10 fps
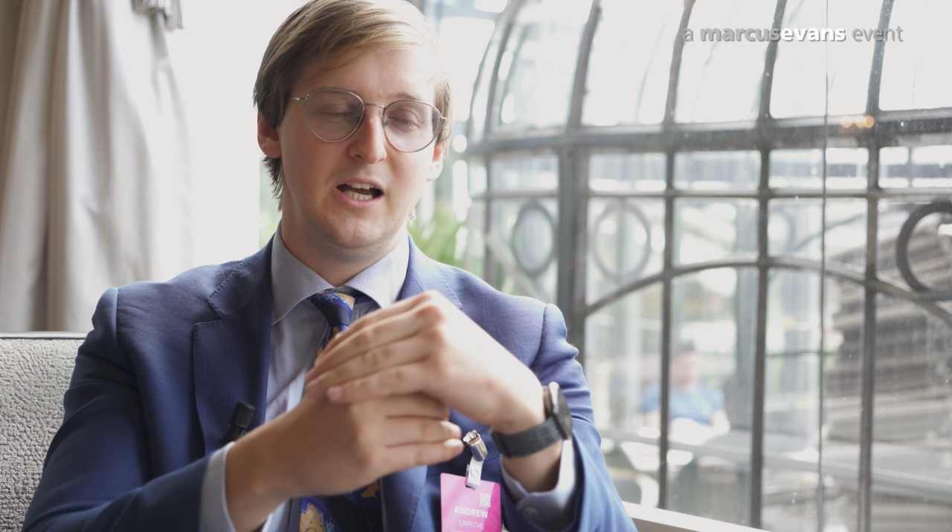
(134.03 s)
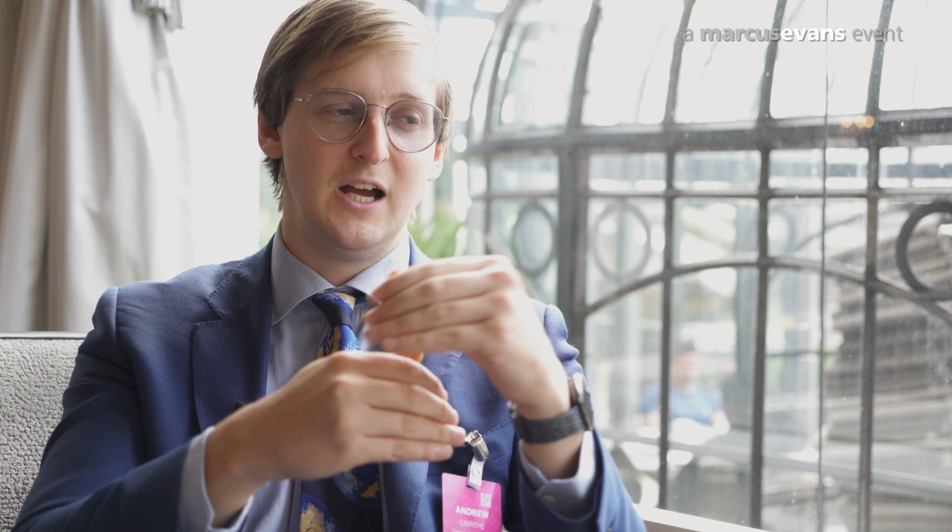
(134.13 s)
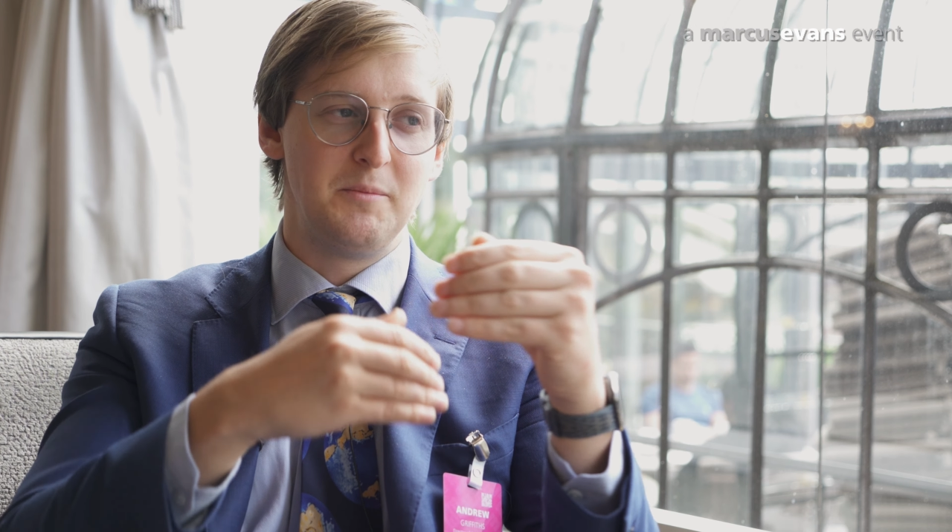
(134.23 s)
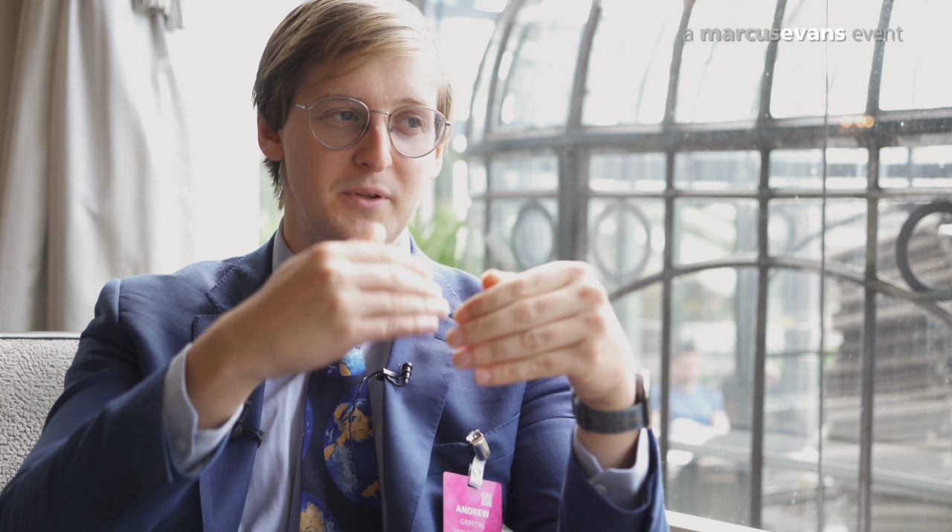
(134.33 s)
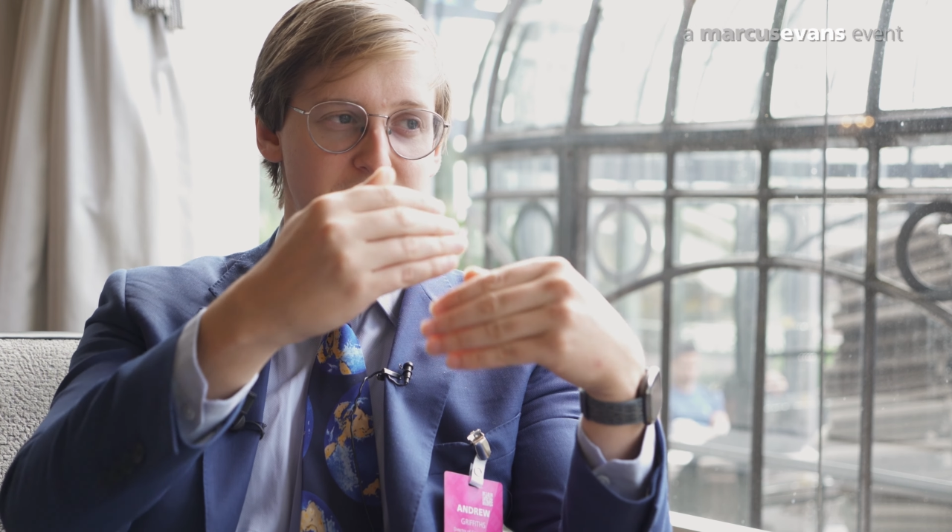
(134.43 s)

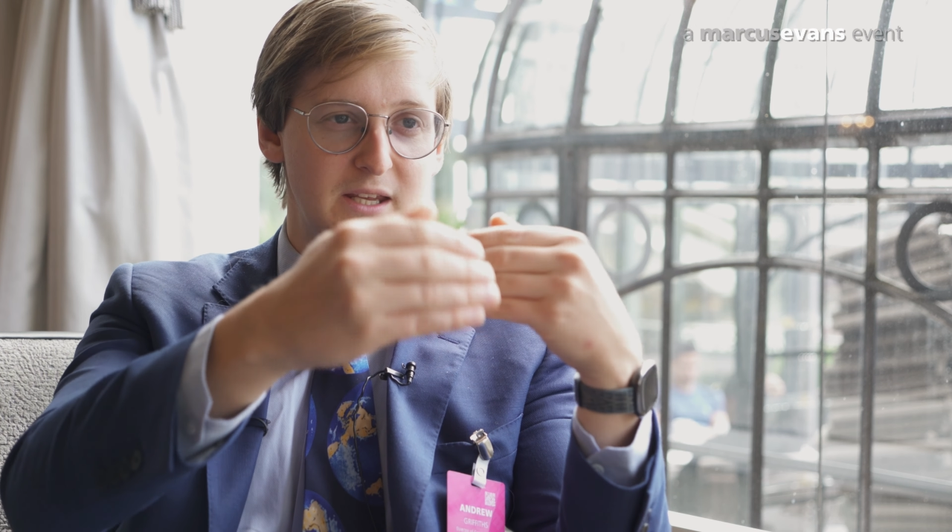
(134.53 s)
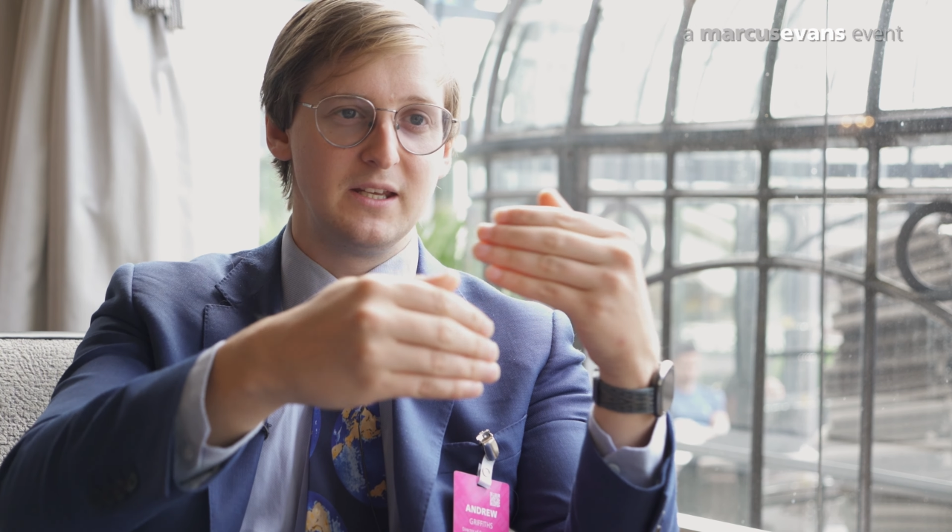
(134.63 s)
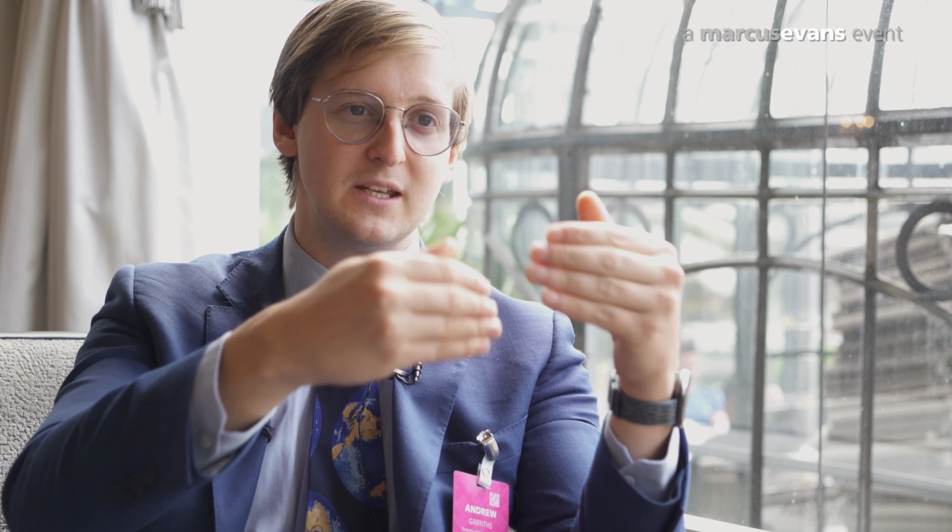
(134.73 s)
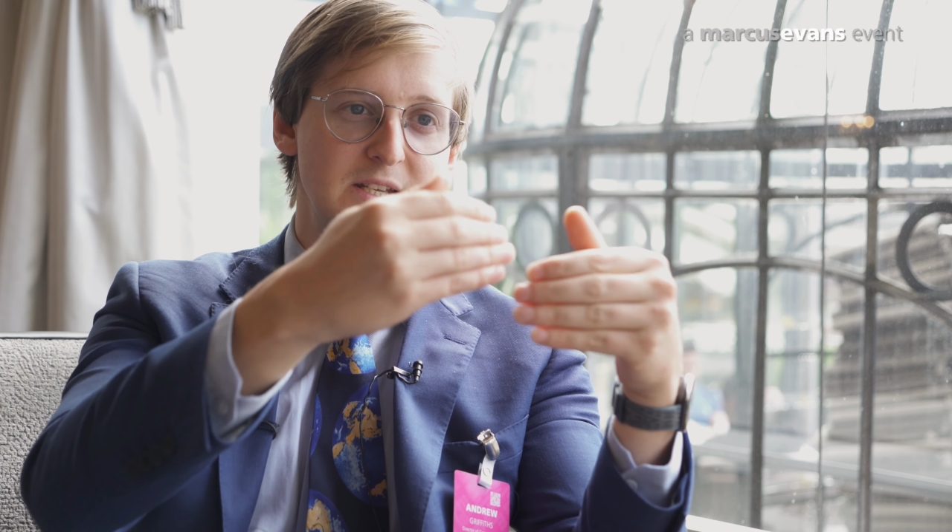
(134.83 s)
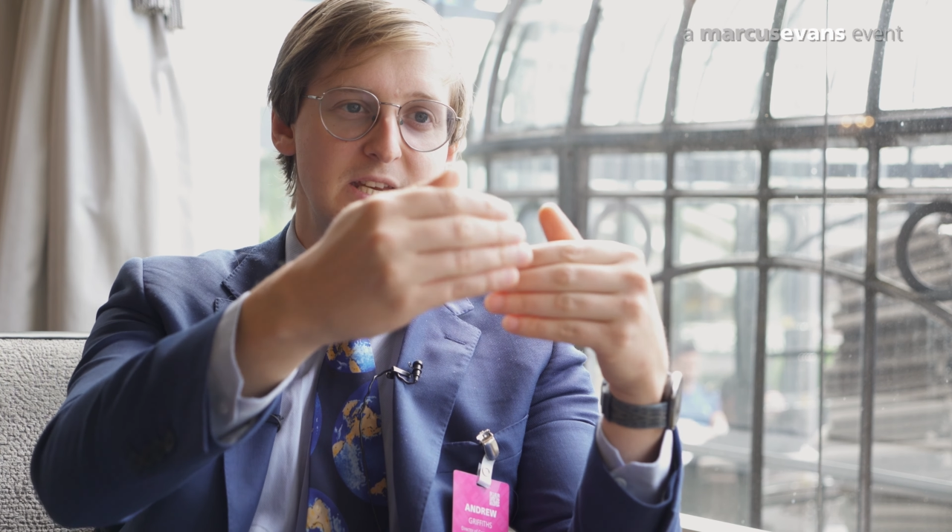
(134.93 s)
that they
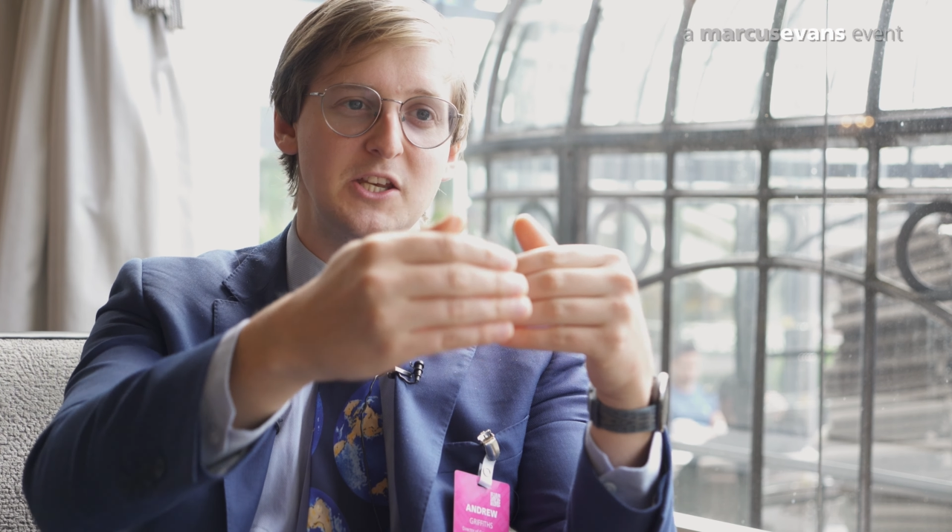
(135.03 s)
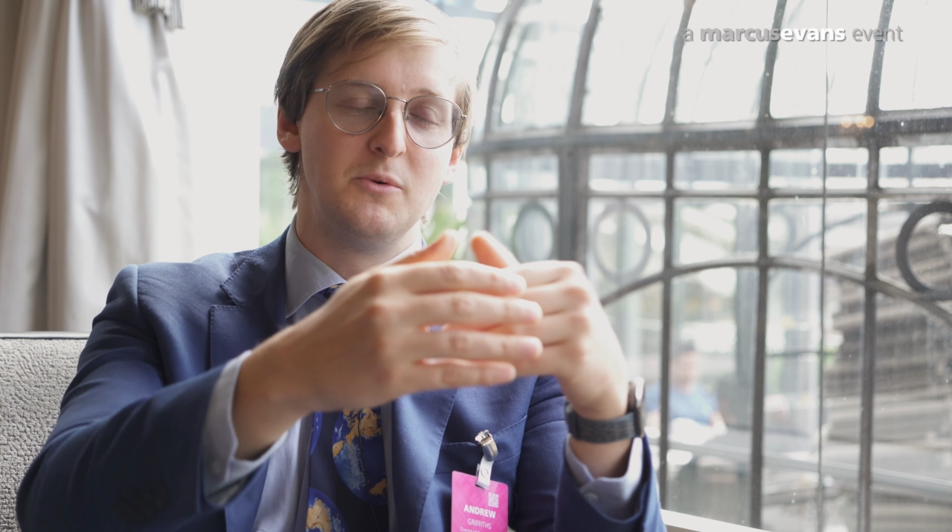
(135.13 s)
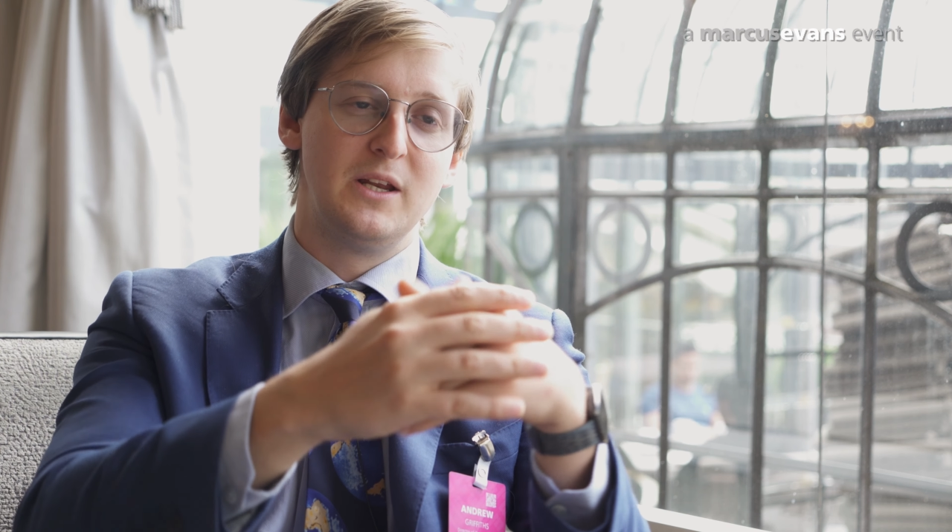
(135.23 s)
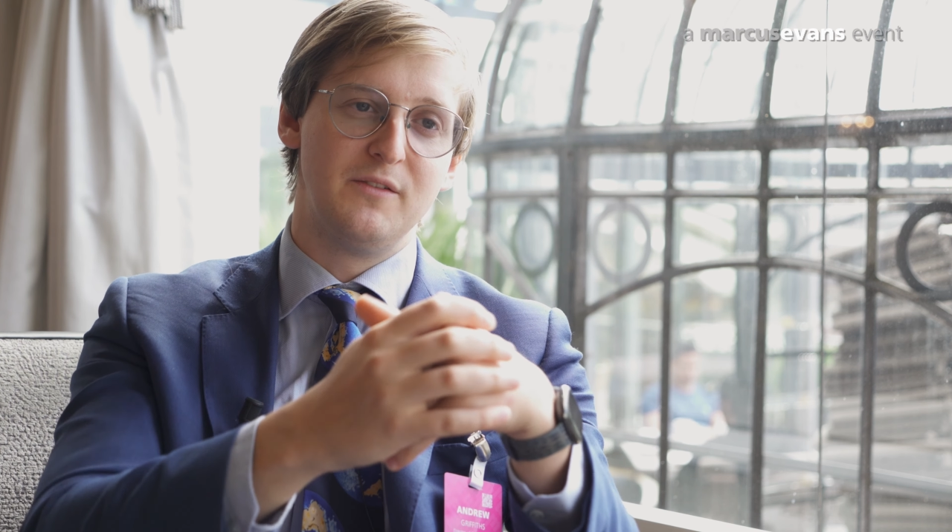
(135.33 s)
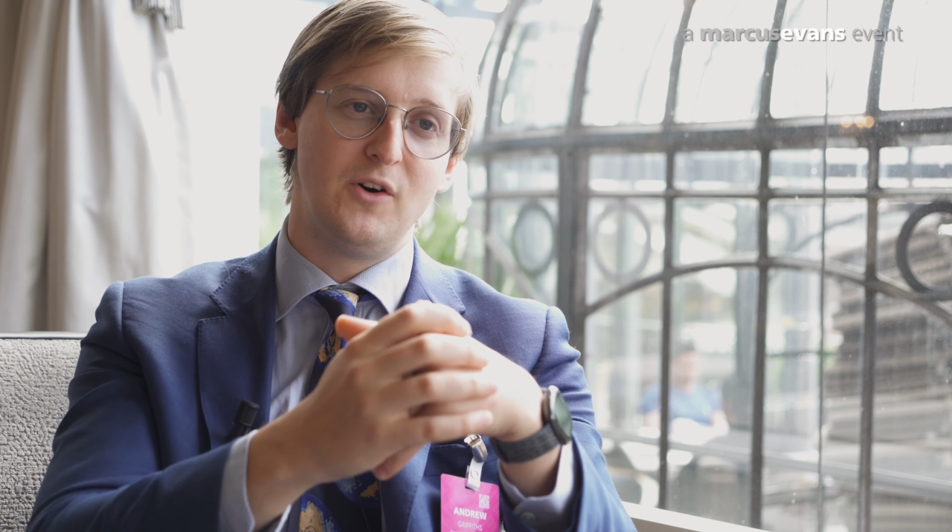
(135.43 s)
can continually